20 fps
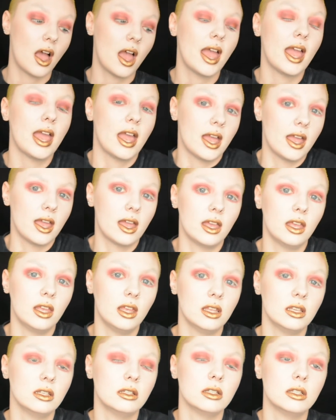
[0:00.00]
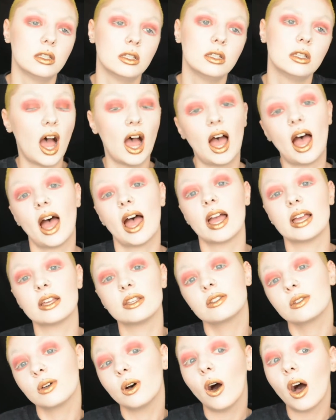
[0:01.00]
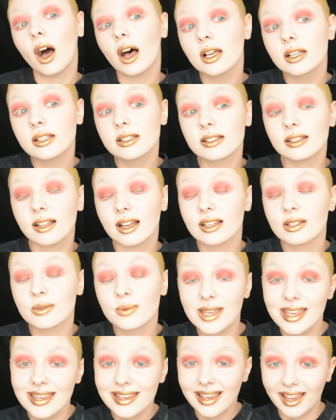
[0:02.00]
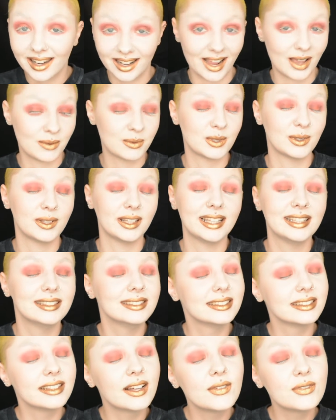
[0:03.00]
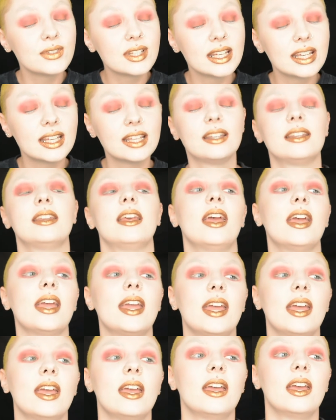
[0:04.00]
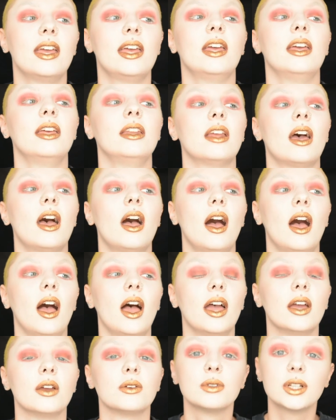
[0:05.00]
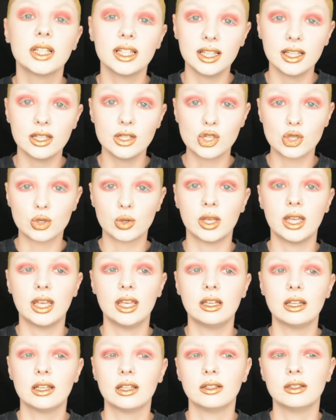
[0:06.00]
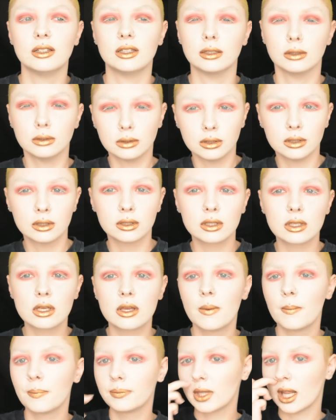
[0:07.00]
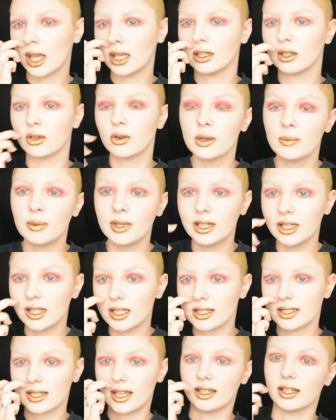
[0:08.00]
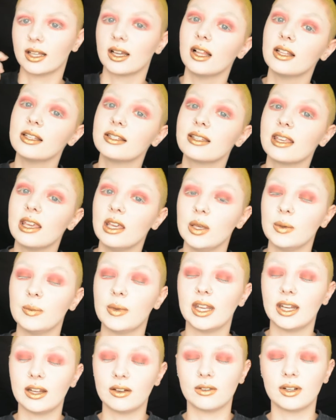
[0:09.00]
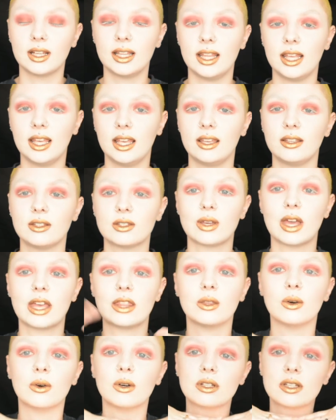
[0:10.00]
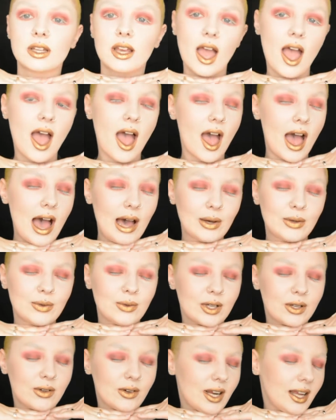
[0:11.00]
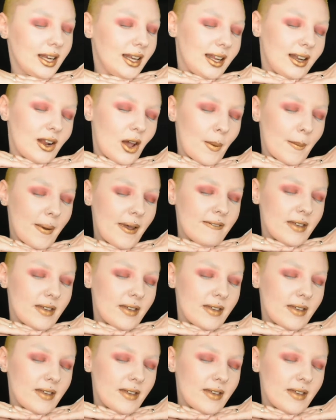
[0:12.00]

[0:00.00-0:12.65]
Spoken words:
and I saw Us last week and I absolutely loved it, and I really enjoyed the look and the creepiness and the colour scheme and everything, so I thought I would recreate it on my